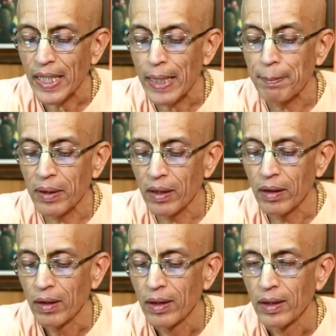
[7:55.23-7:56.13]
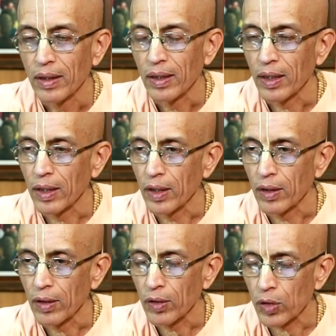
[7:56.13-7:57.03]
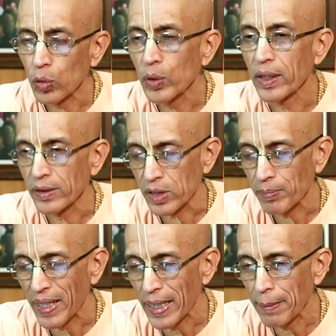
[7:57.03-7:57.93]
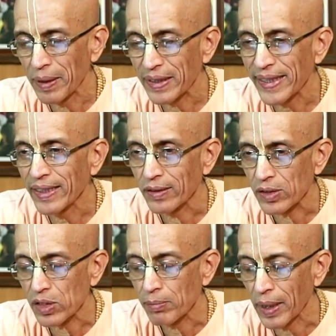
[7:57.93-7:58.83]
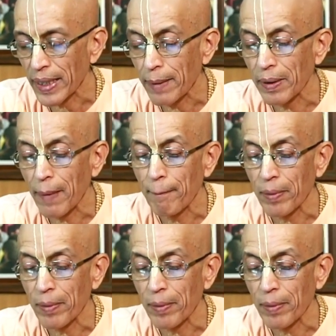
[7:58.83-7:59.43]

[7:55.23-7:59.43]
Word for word: able uh, rulers, by able kings, by able